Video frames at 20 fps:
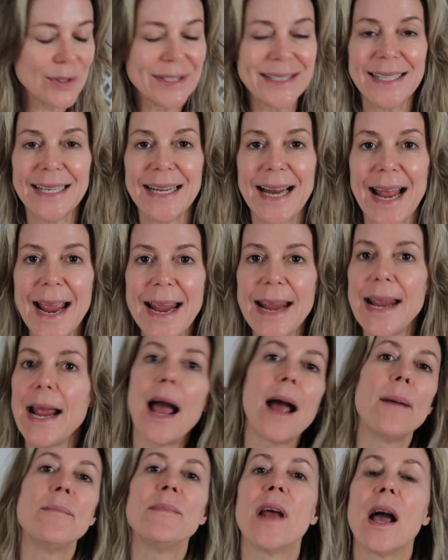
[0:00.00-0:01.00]
today
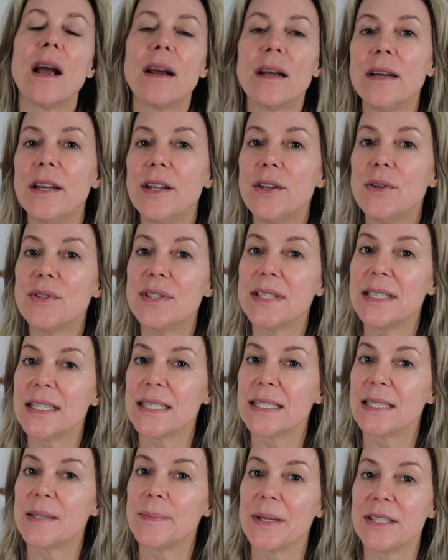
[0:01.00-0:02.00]
I'm not going to use an
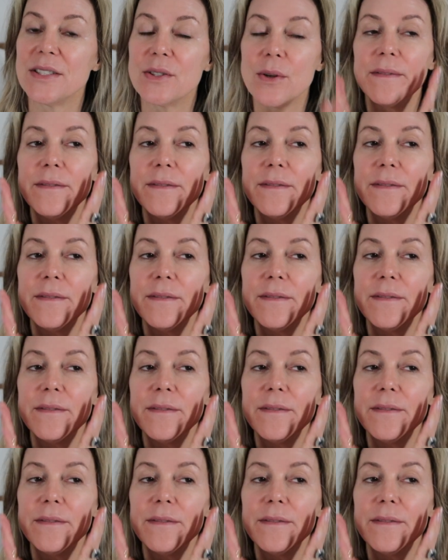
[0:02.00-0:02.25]
expensive.